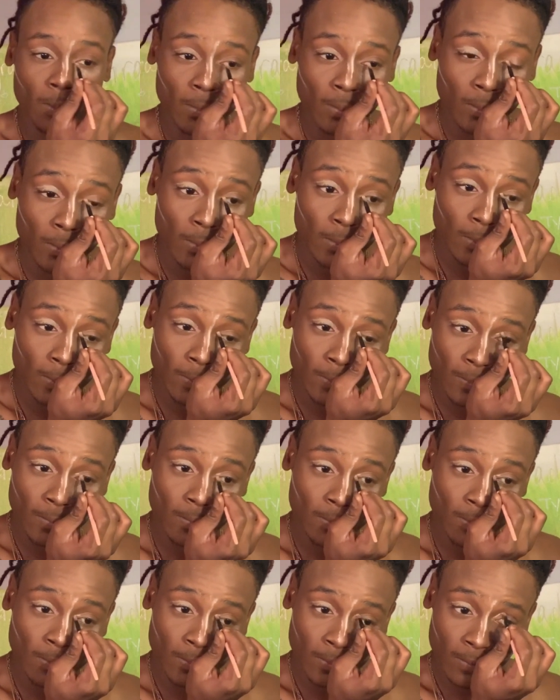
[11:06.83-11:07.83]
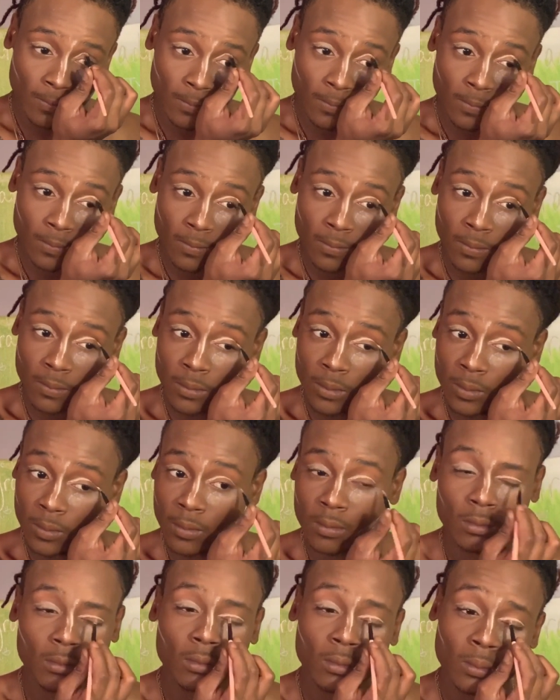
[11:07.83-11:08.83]

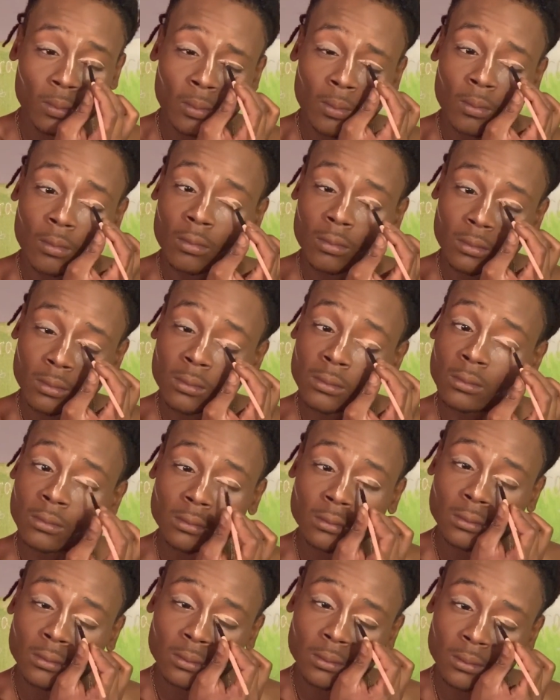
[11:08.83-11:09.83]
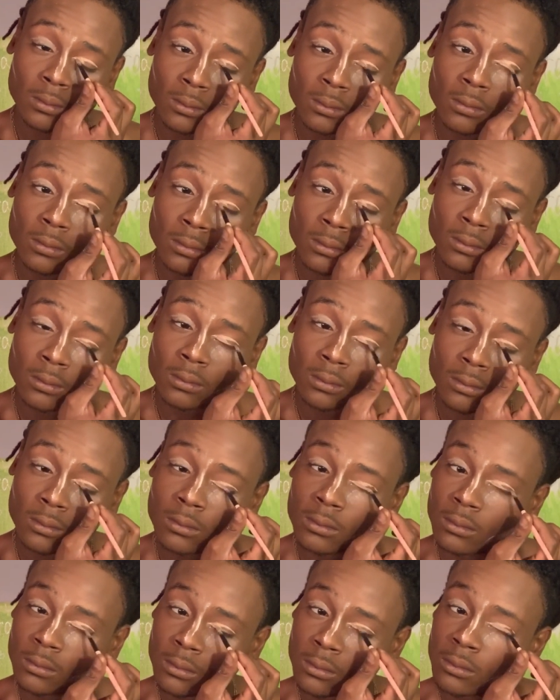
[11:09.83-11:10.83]

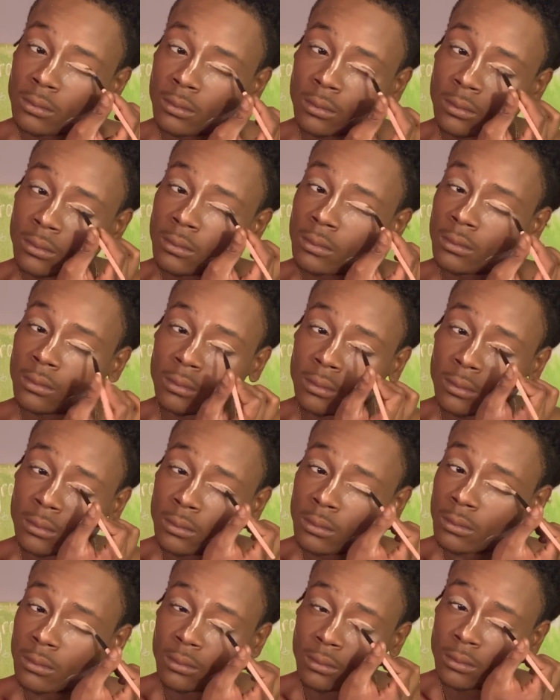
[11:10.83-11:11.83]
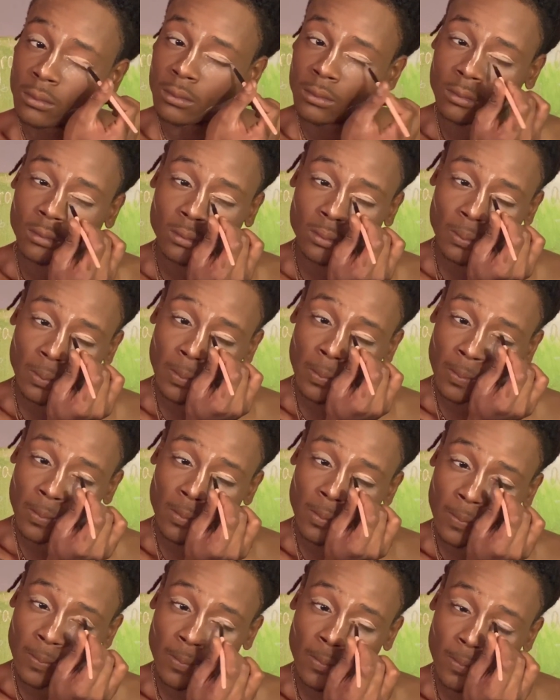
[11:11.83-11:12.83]
No one is speaking in this clip.